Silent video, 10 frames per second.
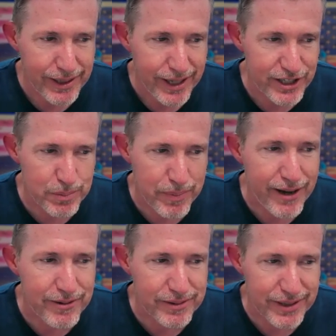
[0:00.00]

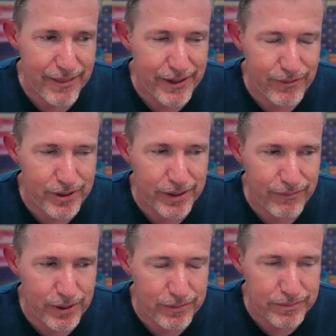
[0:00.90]
expound, I think
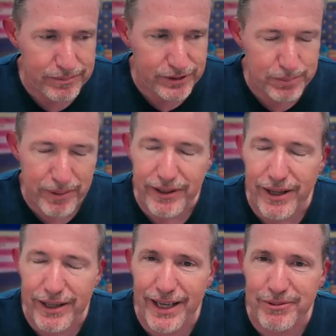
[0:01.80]
if you spend a lot
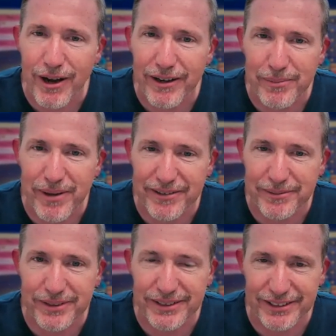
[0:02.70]
of time talking about
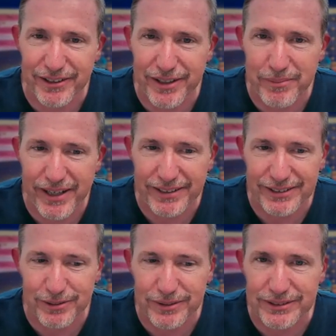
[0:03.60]
them, and you're going
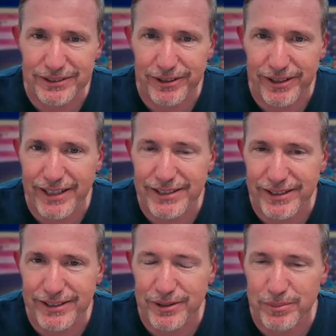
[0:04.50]
to
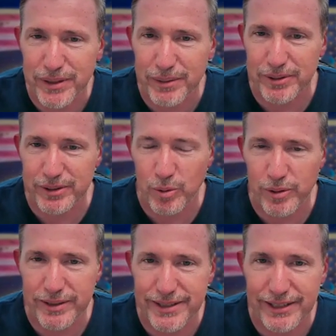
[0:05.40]
isolate certain people in your
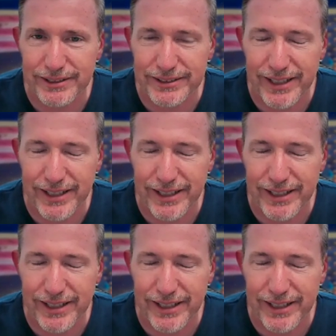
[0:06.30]
organization.